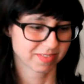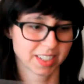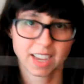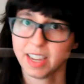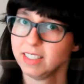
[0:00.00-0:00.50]

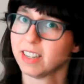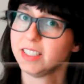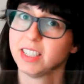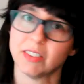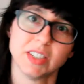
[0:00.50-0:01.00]
Okay, now
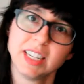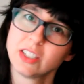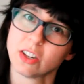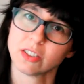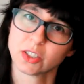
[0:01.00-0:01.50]
you have a nice
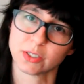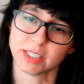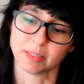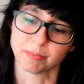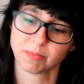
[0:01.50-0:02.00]
long
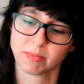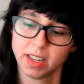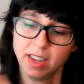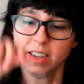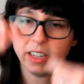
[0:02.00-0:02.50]
string.
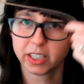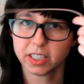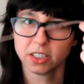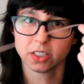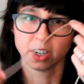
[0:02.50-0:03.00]
You're going
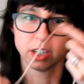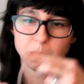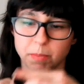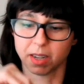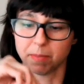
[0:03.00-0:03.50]
to start
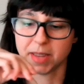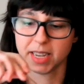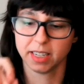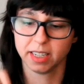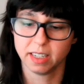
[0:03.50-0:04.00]
by
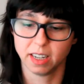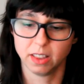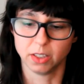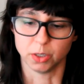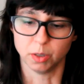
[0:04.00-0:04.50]
making a
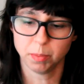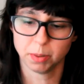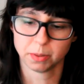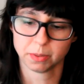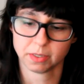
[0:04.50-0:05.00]
loop,
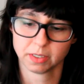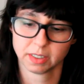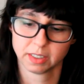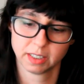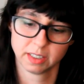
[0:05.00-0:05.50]

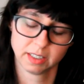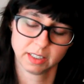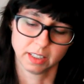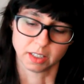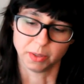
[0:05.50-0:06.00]

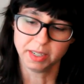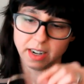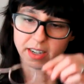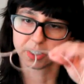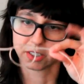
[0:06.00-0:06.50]
going
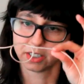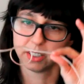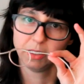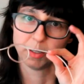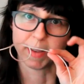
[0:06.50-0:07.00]

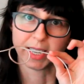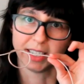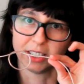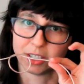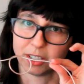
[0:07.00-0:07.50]
under,
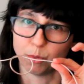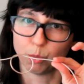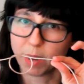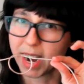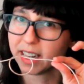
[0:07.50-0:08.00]
making just a
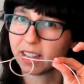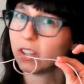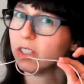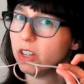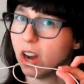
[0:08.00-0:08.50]

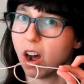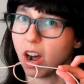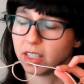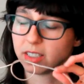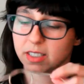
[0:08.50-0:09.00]
regular
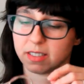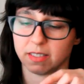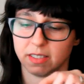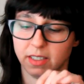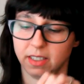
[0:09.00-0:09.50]
knot.
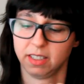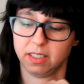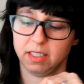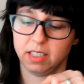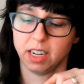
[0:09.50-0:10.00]

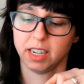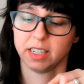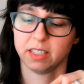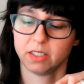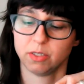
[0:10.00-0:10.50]
Tie
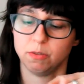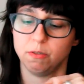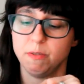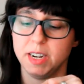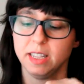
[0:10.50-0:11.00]
it
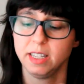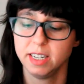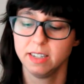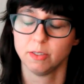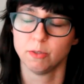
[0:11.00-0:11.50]

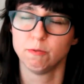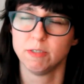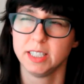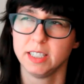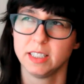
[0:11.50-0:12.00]
really,
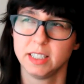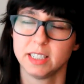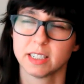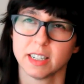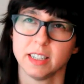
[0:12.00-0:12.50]
really
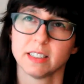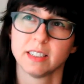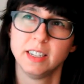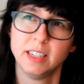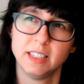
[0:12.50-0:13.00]
tight.
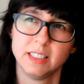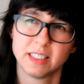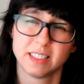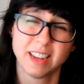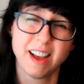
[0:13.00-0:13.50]

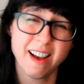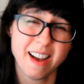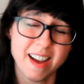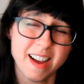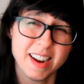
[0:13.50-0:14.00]
As
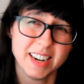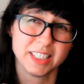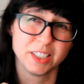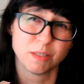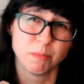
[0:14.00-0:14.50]
tight as
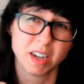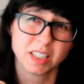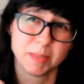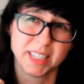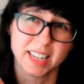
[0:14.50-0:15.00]
you can
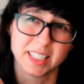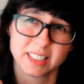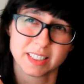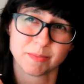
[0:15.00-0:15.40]
possibly get it.